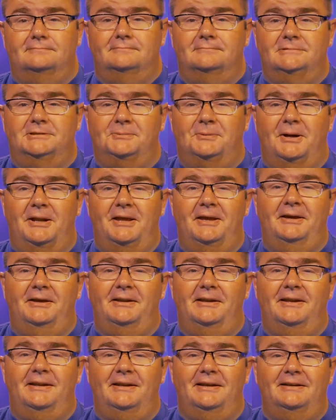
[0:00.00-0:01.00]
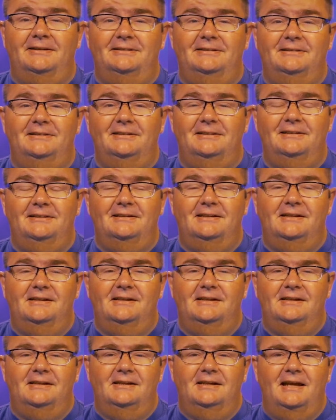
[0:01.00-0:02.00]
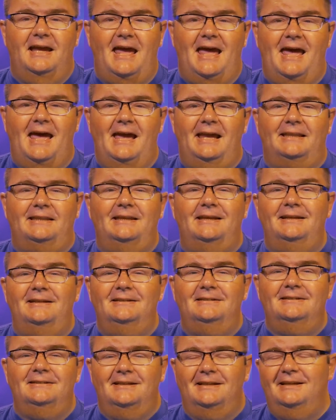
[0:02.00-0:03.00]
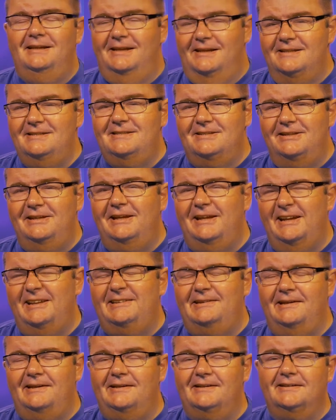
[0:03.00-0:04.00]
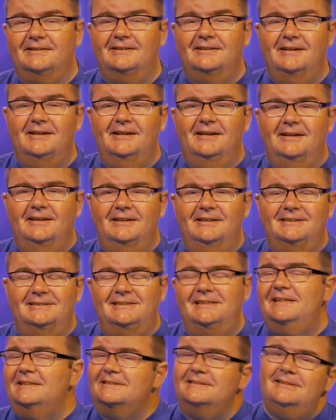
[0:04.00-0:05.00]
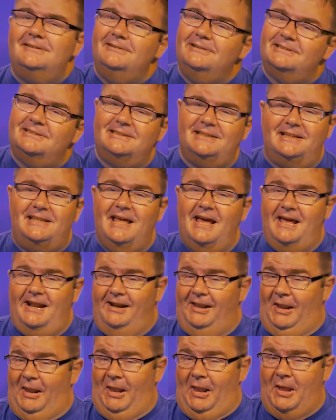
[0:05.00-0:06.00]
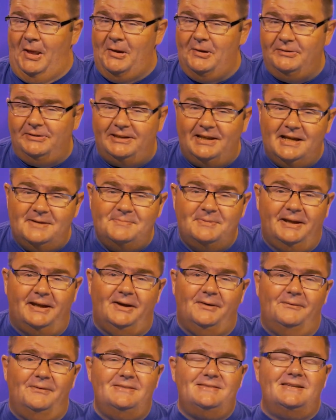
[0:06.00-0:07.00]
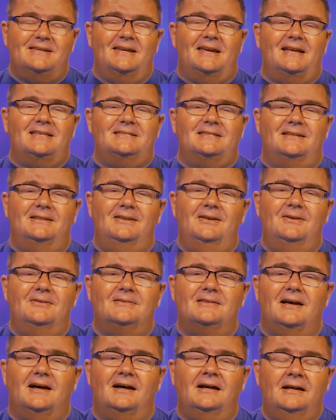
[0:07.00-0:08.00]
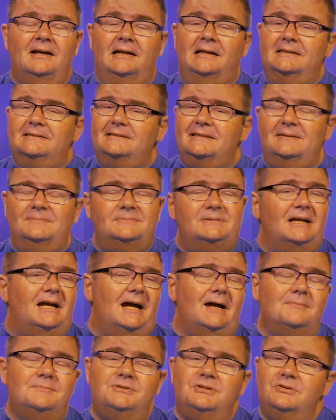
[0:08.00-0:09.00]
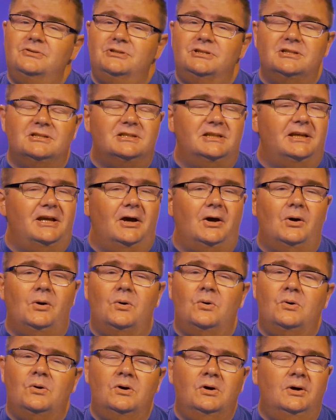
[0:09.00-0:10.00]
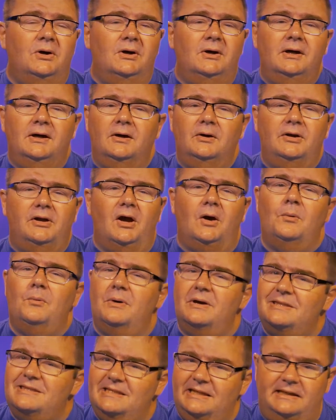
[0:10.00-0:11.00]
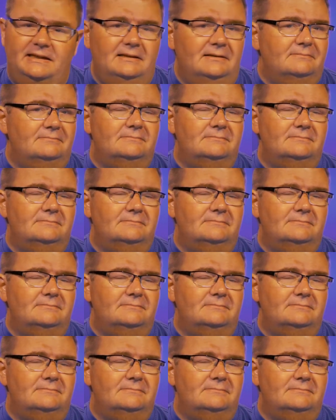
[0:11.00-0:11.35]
It's pretty good, isn't it? Act it till you get there. C.S. Lewis said that a long time ago. We think that's a new thought. Sometimes you just go with it.